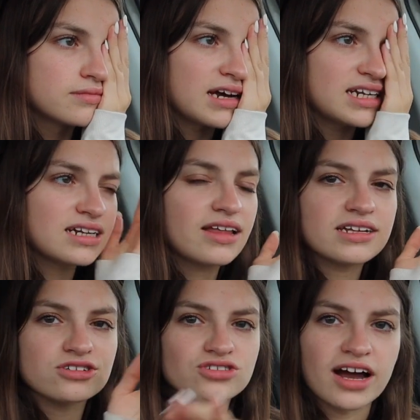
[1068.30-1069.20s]
I need to,
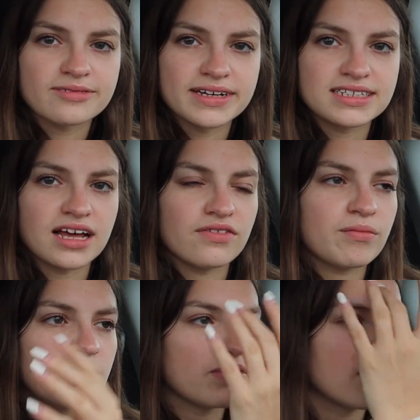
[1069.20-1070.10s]
like, distract myself.
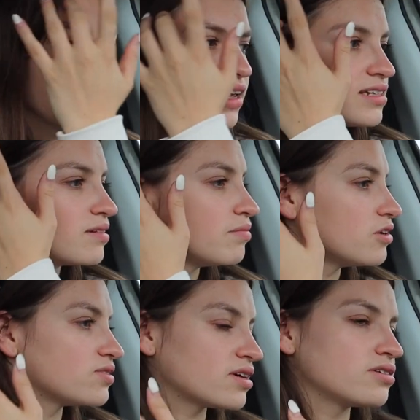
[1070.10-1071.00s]
I'm gonna put on, like, some
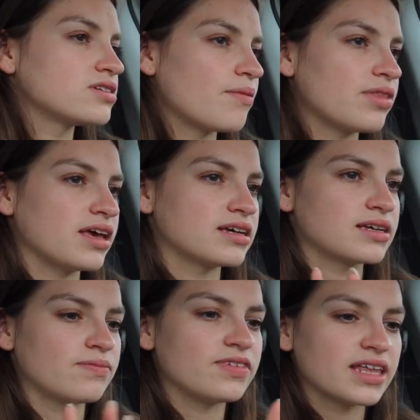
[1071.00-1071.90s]
music or something, because
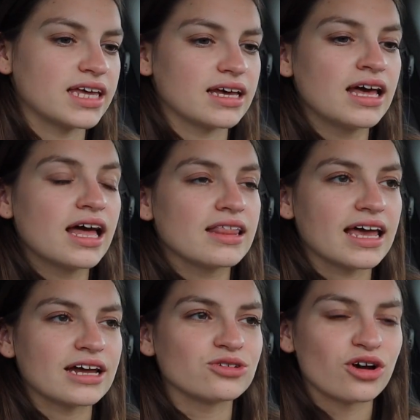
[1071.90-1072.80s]
I'm feeling...
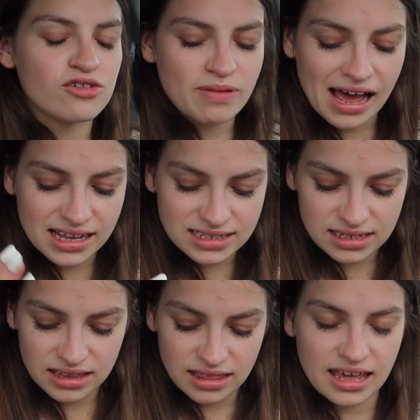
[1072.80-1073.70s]
Like, I drove
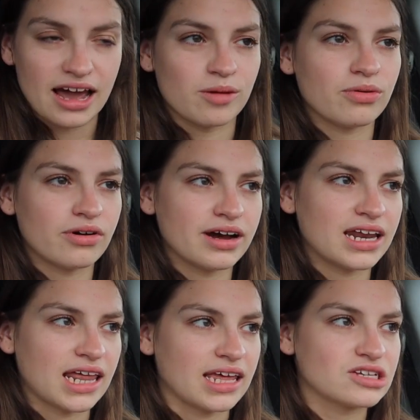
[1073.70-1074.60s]
past the airport,
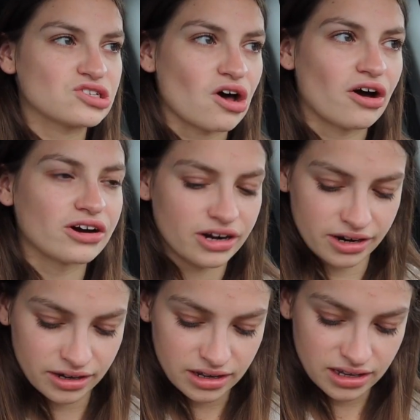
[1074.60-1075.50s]
and I, like, saw
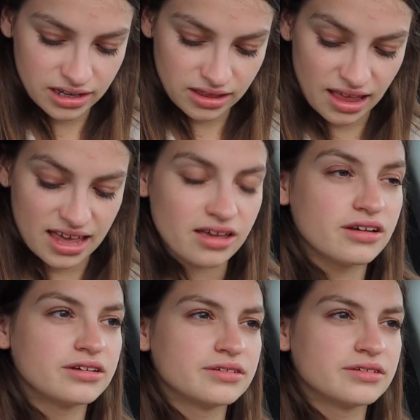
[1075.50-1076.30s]
her, like,